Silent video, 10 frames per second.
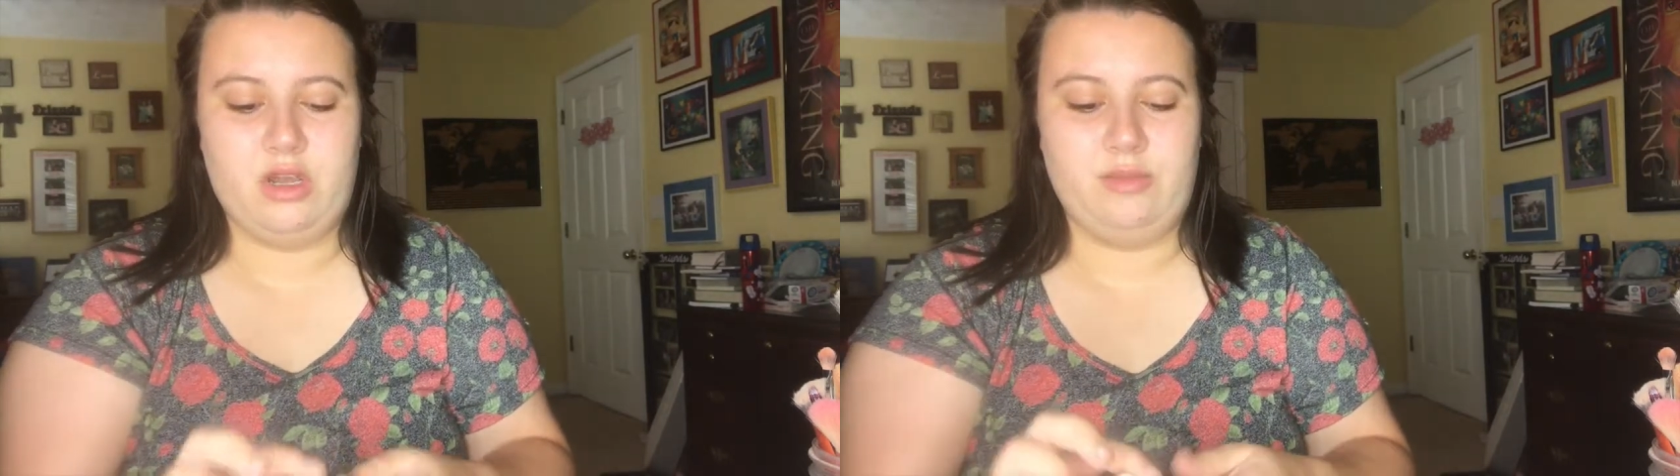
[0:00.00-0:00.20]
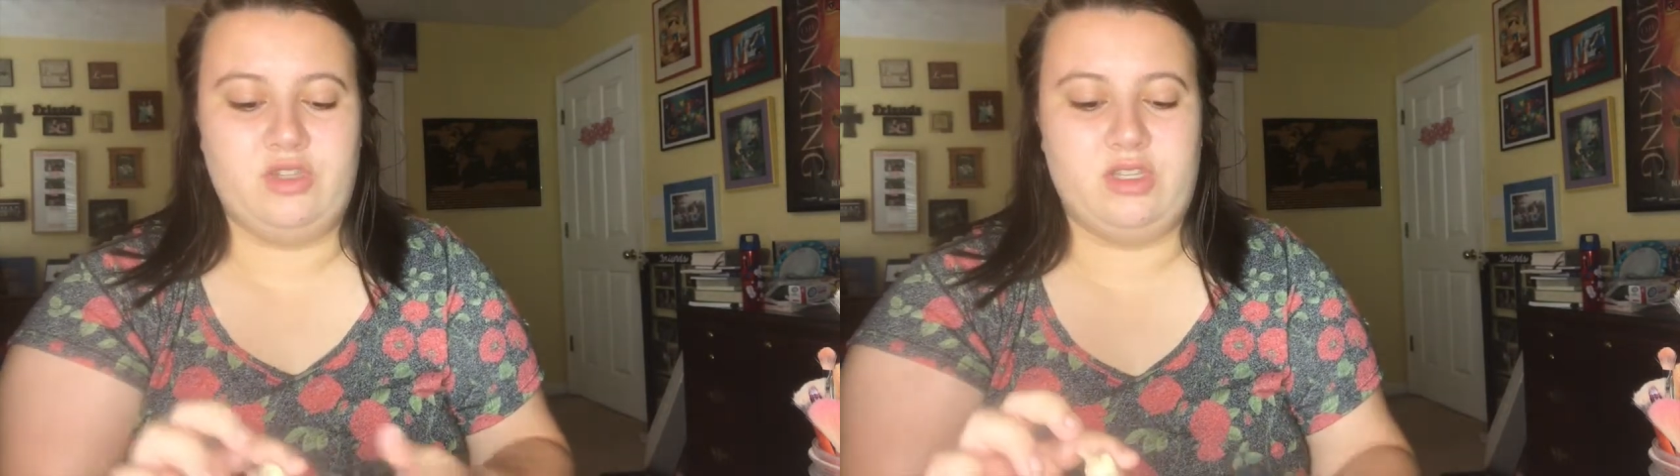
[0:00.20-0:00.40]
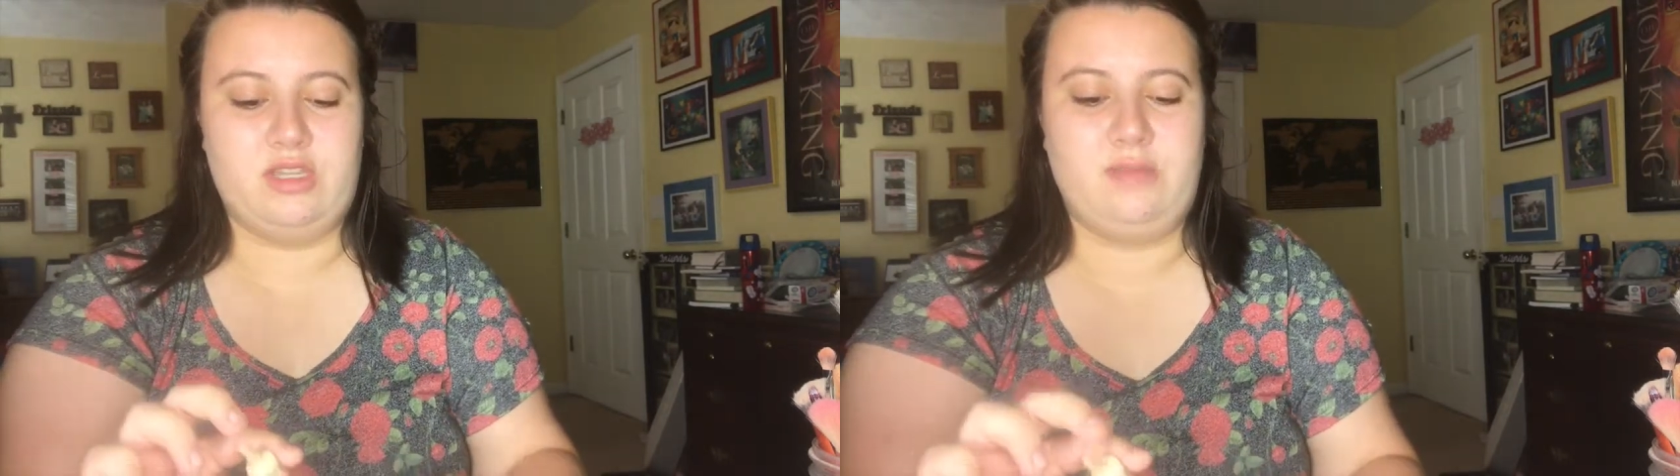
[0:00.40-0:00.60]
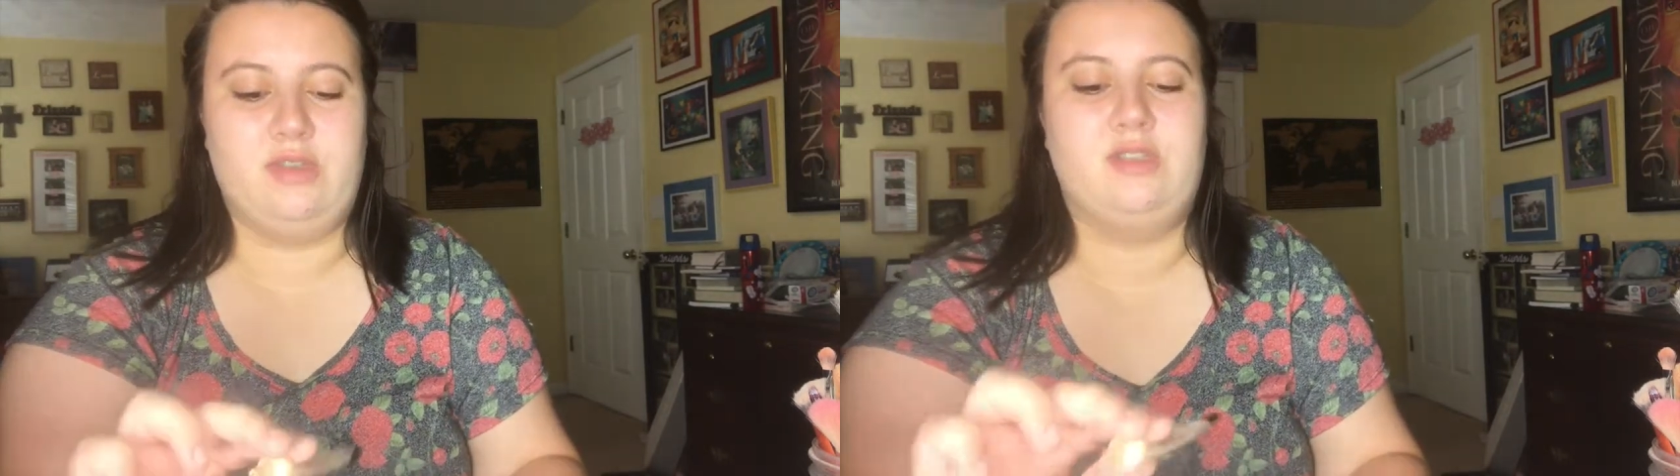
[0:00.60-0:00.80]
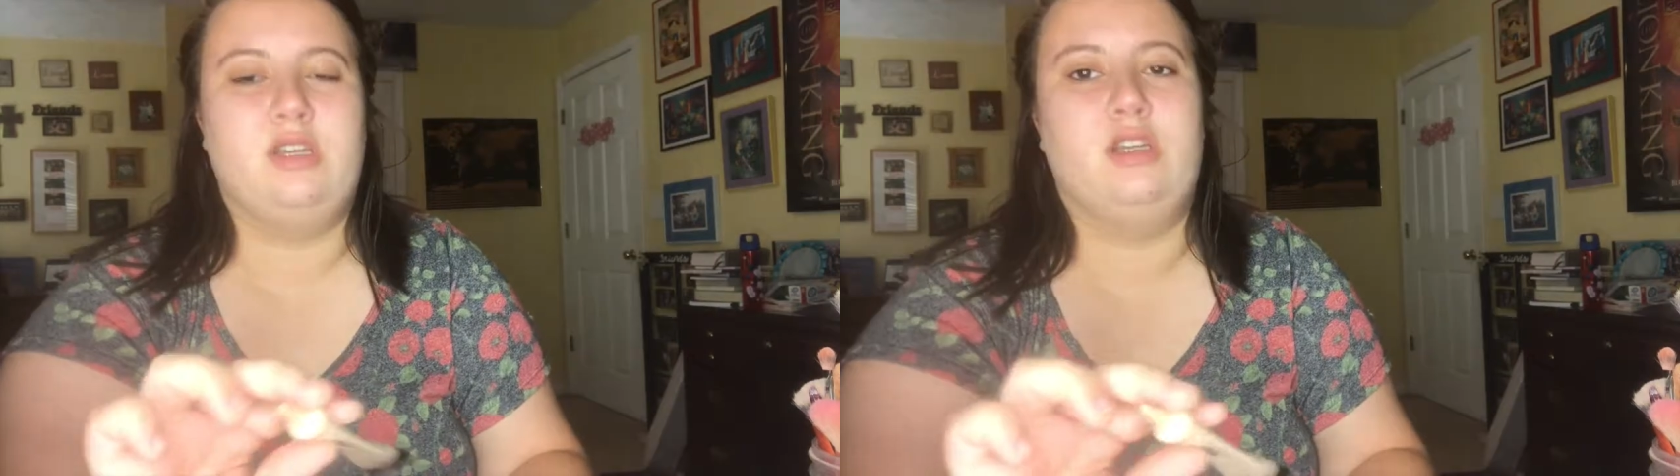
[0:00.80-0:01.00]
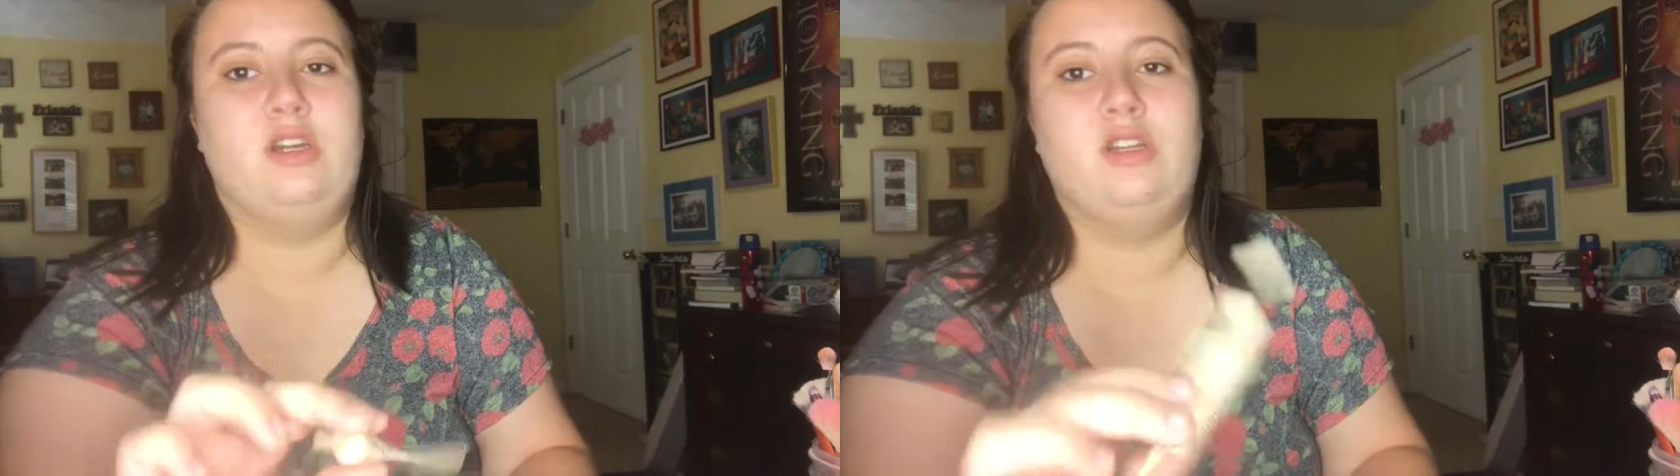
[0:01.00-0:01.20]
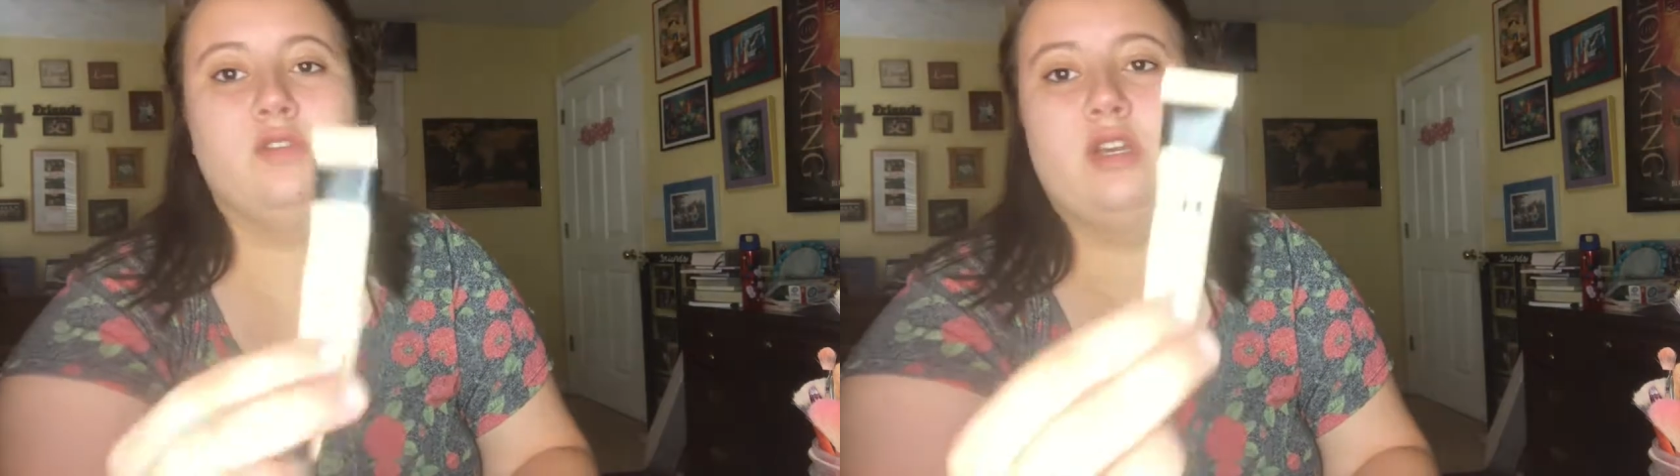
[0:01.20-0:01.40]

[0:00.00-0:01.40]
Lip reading: I'm using the same concealer I used